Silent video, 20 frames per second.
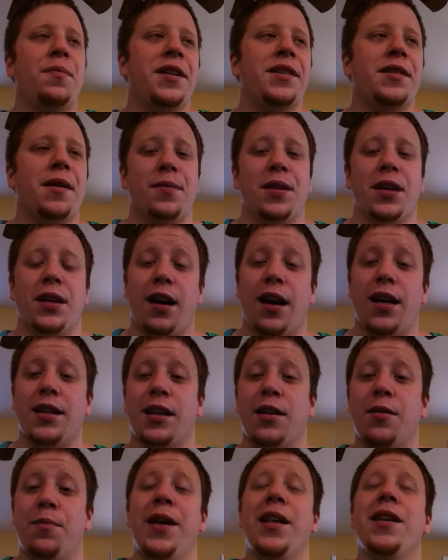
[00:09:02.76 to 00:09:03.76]
be something
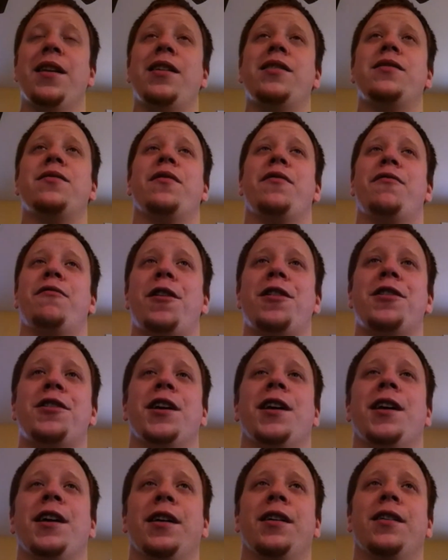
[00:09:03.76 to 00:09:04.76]
nice. It'll be a nice,
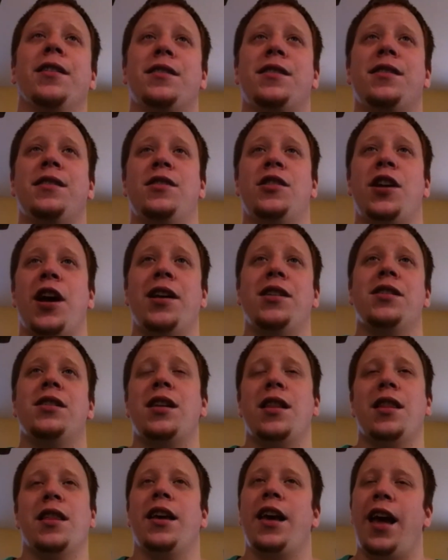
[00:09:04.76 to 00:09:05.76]
refreshing change
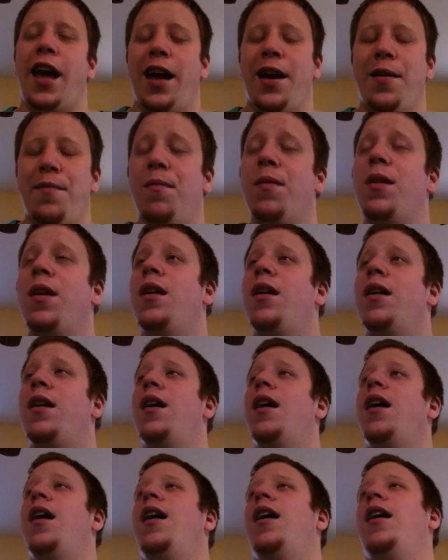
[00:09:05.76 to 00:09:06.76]
to the game.
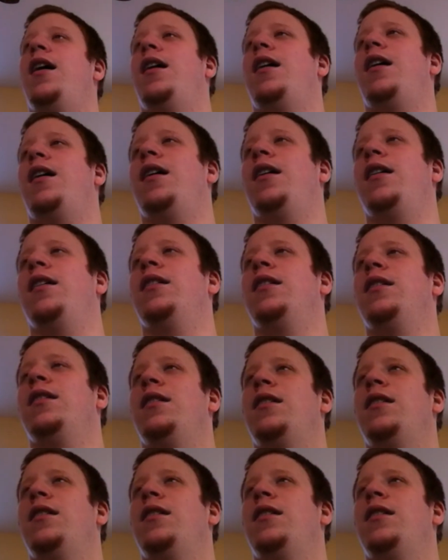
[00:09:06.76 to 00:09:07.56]
I